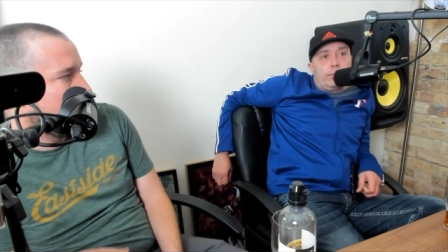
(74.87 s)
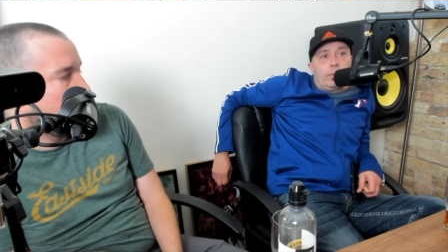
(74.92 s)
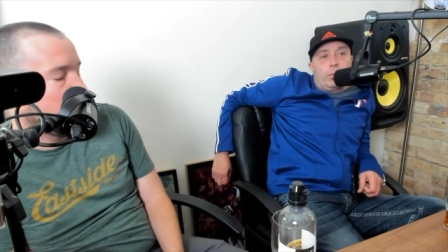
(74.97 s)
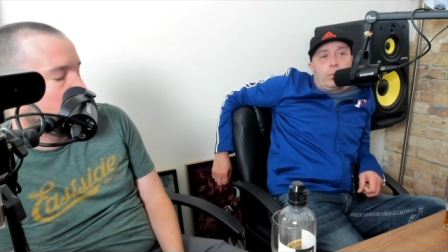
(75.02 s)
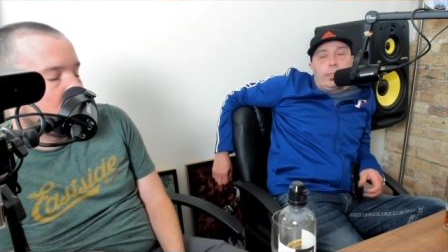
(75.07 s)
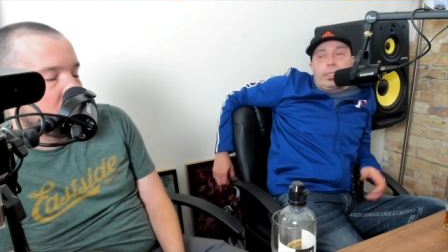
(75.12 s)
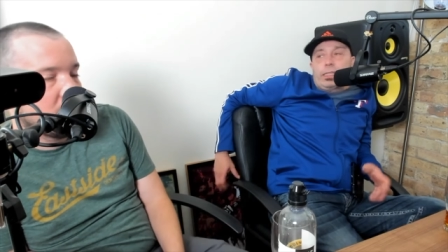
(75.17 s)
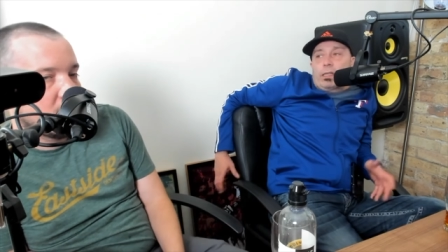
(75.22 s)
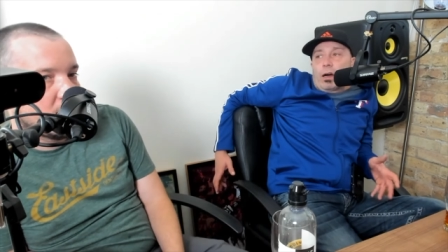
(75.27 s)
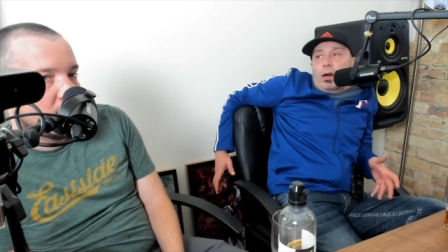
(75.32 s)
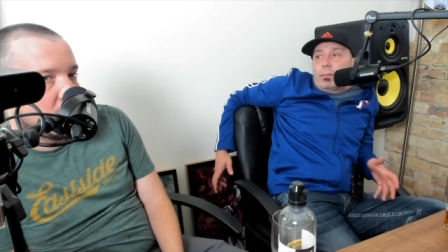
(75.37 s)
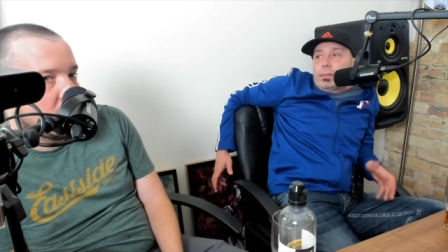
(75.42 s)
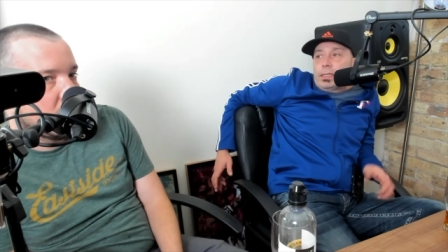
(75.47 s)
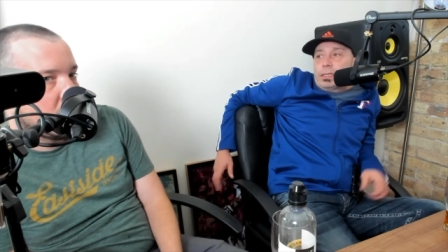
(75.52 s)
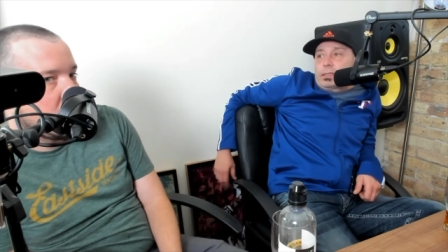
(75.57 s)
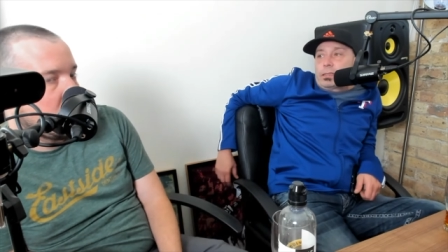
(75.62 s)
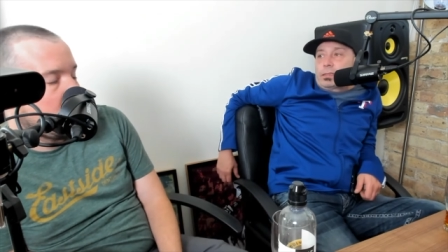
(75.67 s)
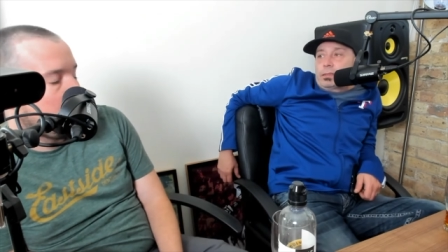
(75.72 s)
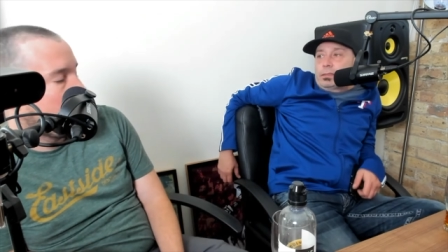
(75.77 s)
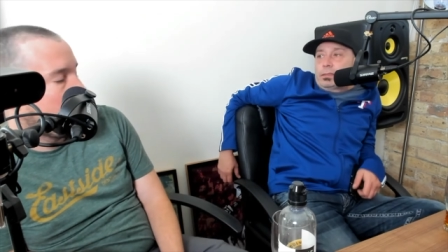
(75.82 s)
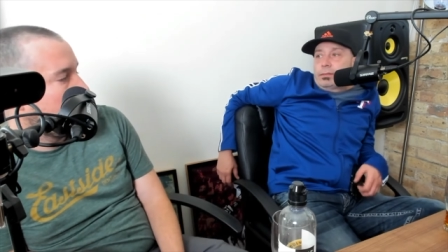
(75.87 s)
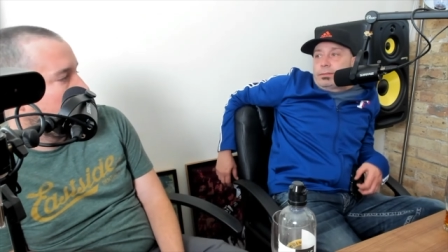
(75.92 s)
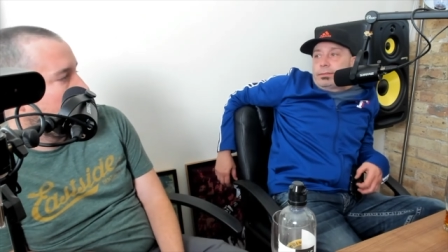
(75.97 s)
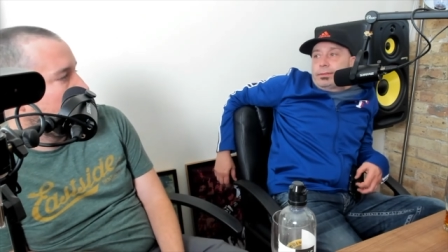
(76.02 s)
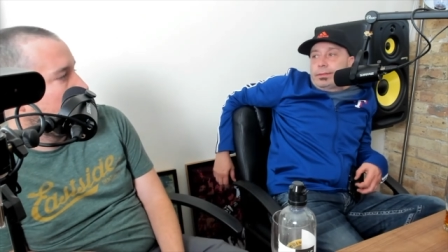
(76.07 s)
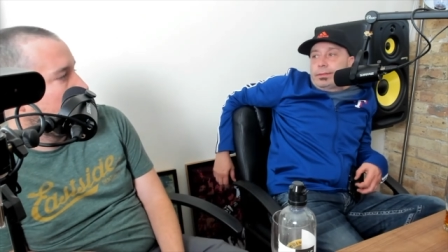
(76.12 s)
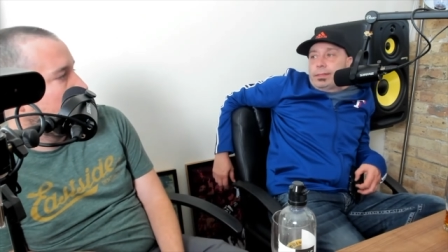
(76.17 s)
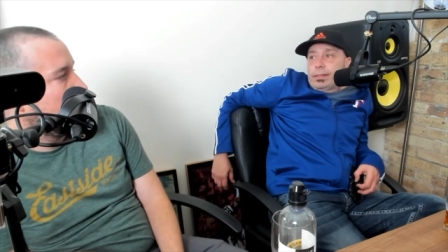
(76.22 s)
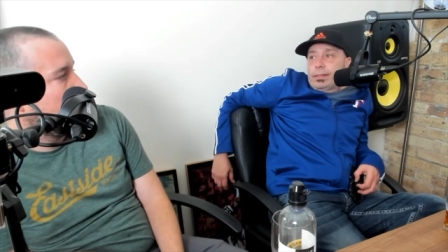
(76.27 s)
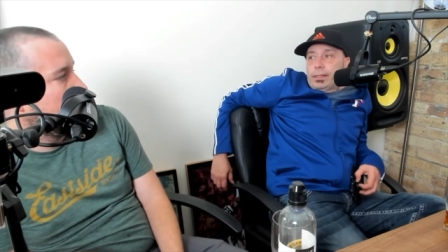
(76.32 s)
but we're comics, dude.
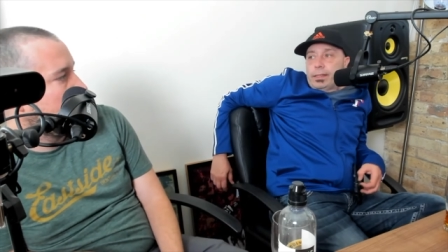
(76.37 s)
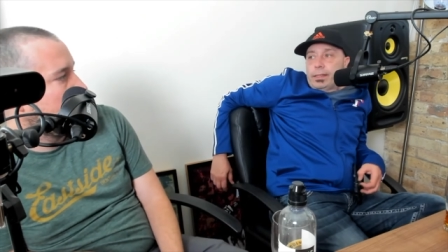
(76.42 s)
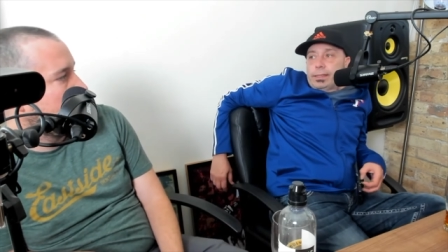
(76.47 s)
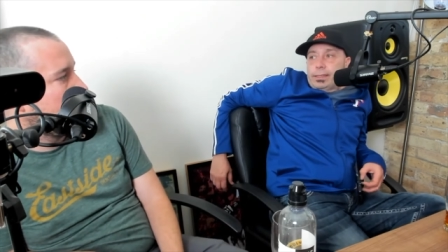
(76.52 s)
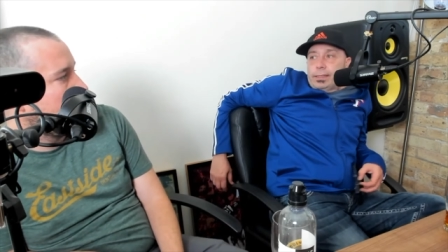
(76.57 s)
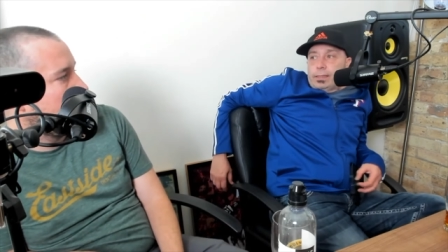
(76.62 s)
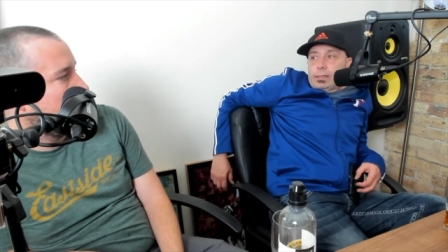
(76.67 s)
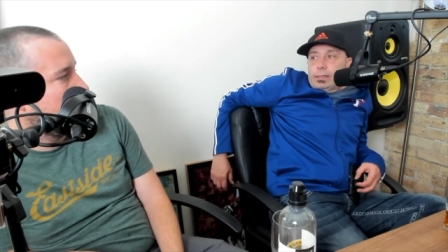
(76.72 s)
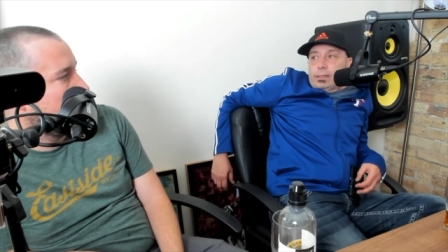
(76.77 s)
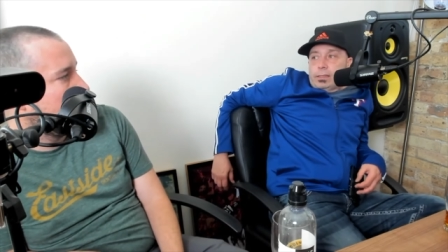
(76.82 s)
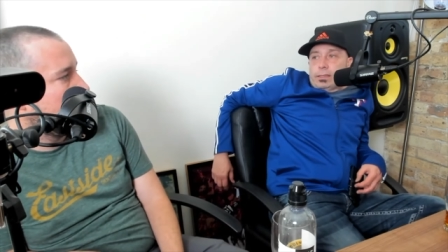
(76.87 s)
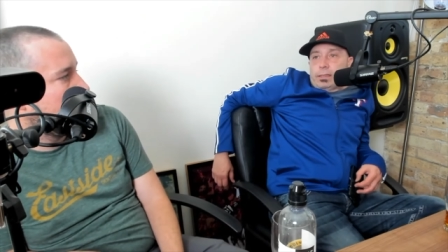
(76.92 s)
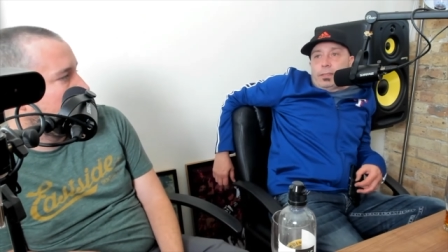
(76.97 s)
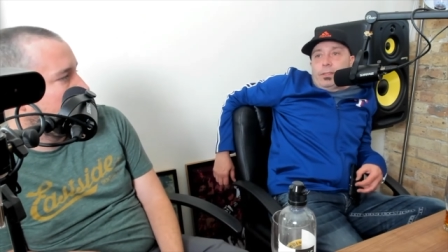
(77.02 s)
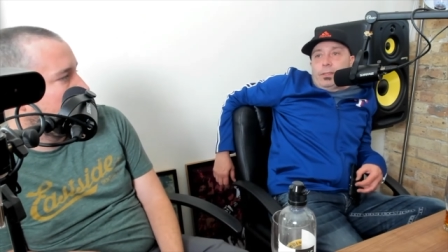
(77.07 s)
Yeah.